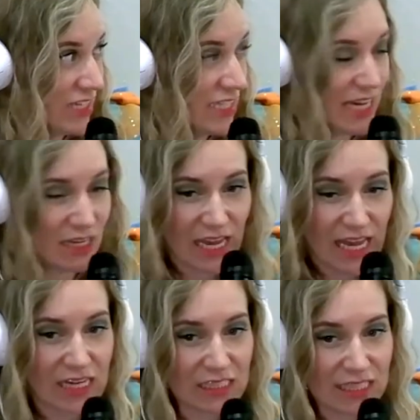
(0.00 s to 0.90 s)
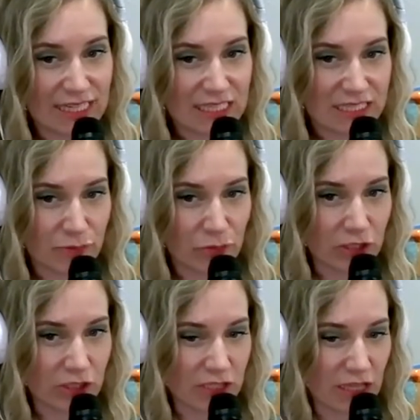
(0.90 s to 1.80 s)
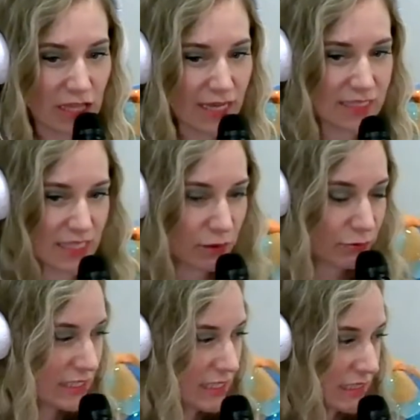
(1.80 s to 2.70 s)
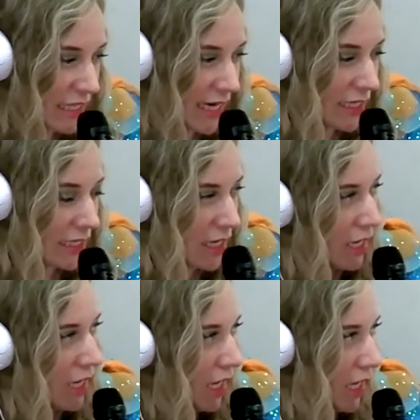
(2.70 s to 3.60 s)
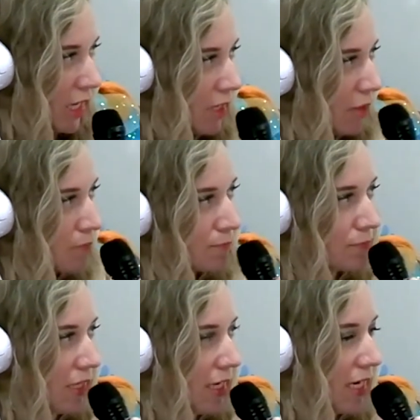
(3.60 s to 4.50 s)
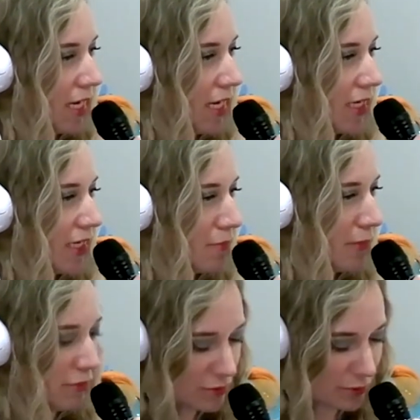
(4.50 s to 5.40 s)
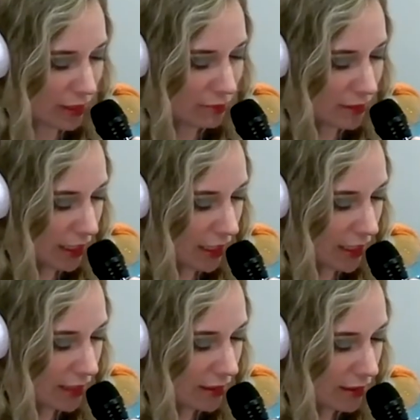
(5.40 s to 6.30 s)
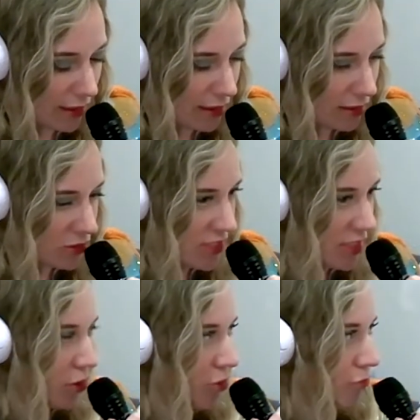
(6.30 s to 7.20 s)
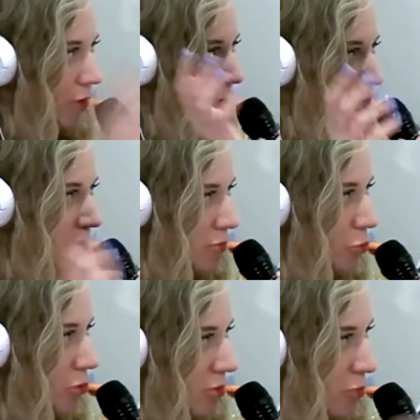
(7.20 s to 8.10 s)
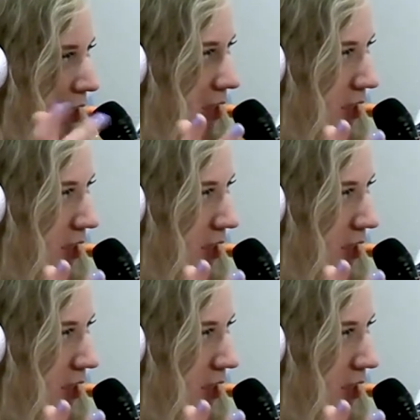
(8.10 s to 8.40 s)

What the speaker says: I've done that. I had a light similar to that. It's like a reading light. And in my old apartment, I had just like thrown a sports bra